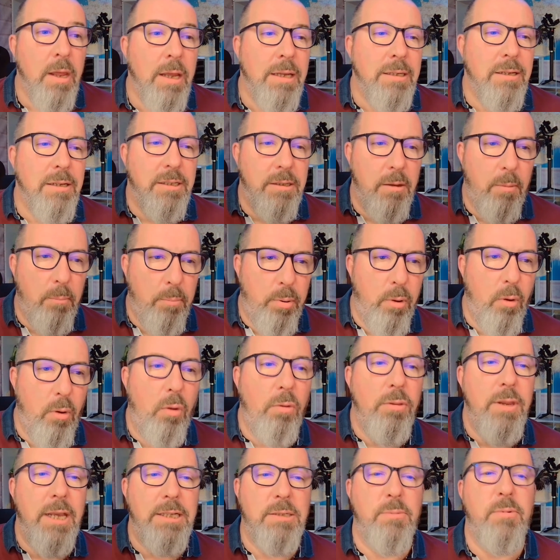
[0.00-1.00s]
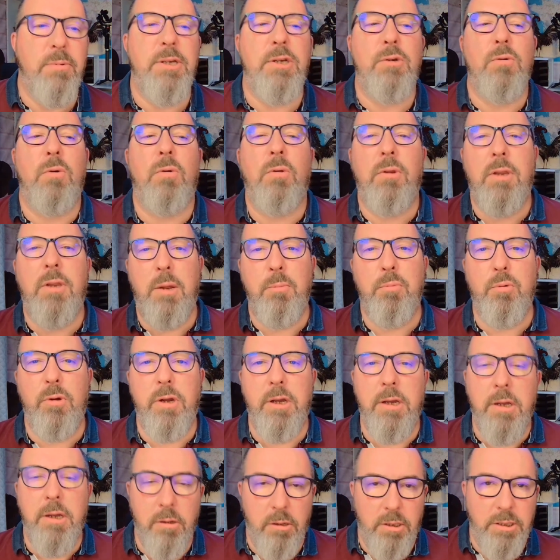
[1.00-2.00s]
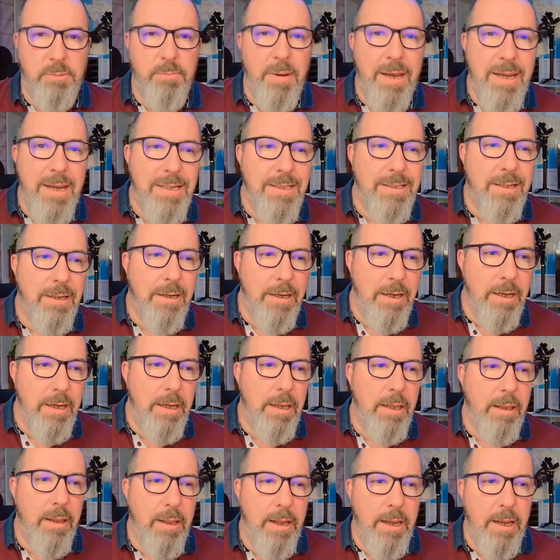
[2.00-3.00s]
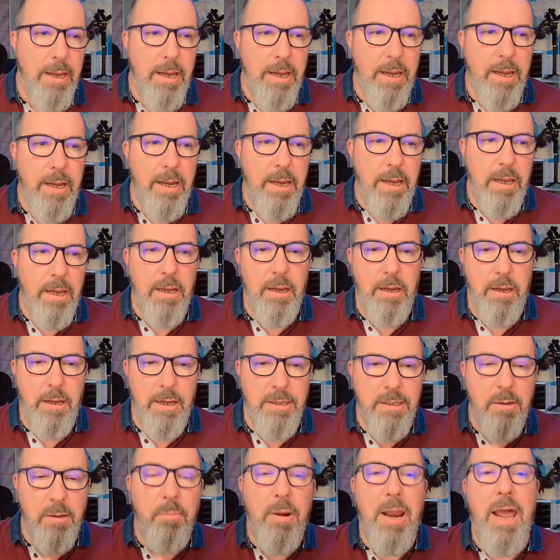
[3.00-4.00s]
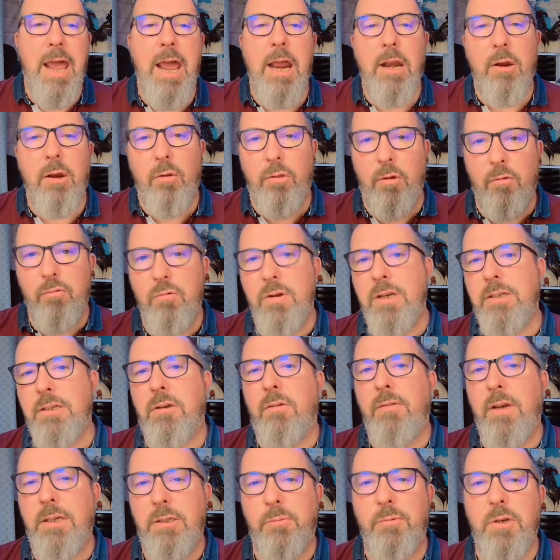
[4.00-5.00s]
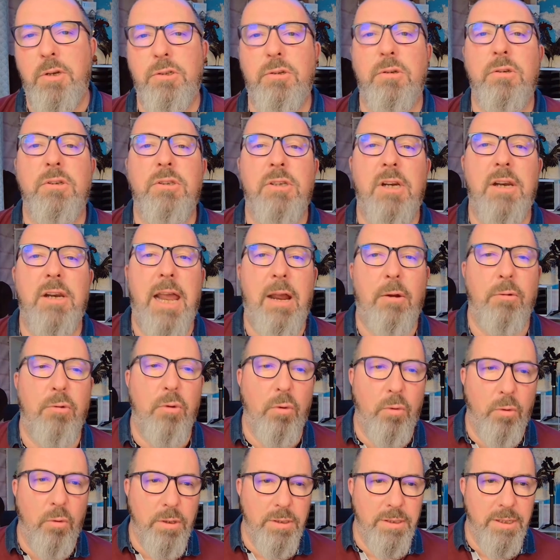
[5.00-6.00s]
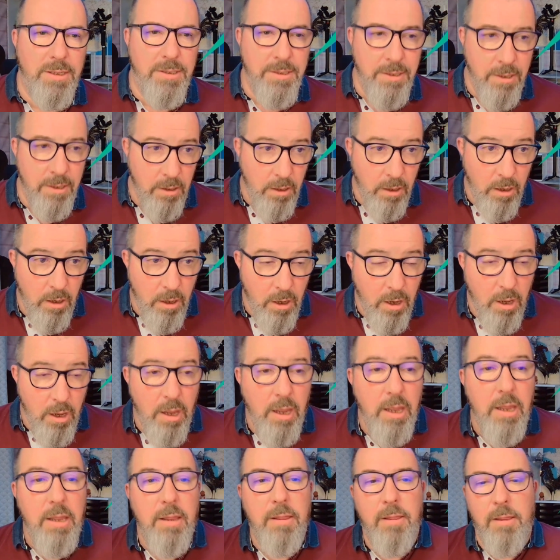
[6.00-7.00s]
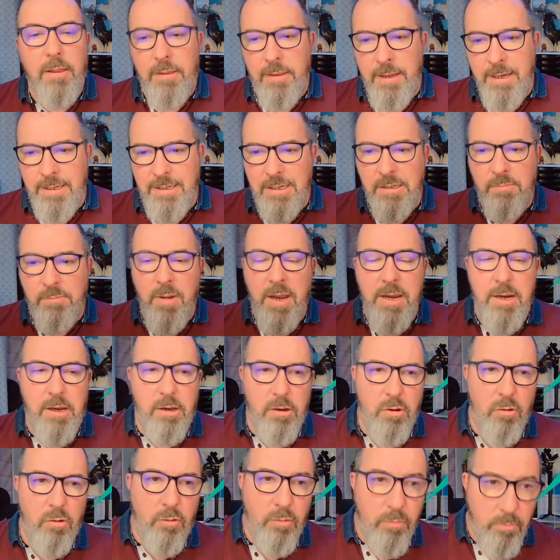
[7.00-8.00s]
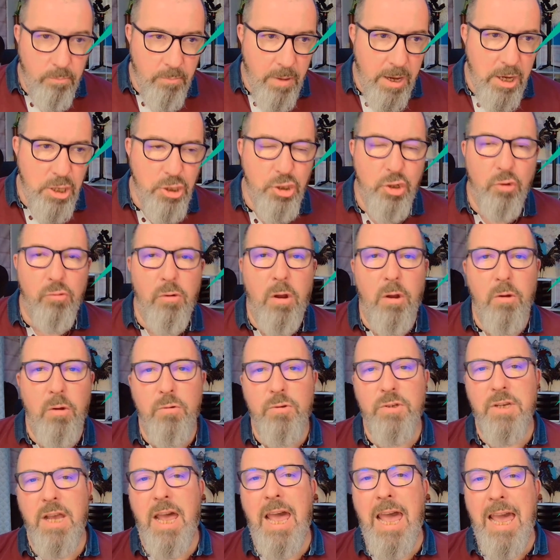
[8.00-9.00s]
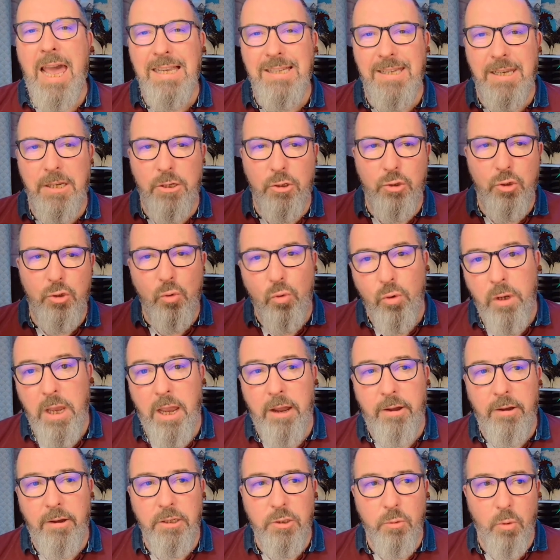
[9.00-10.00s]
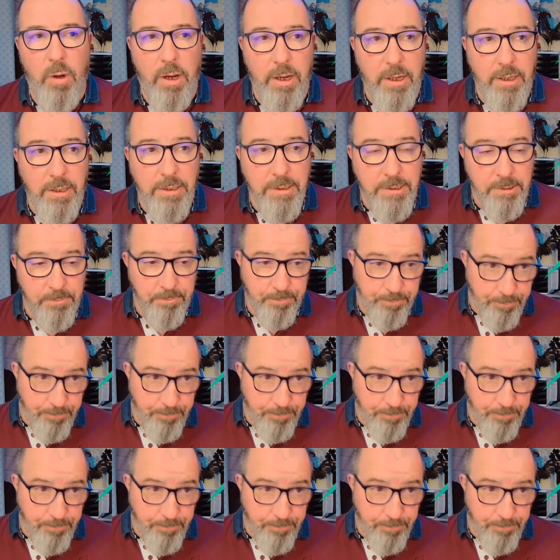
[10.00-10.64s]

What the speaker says: So it's Plan d'Exposition des Bruits. It's basically it's a plan of the risk of exposition to loud noises. This is mainly to do with major roads, as in dual carriageways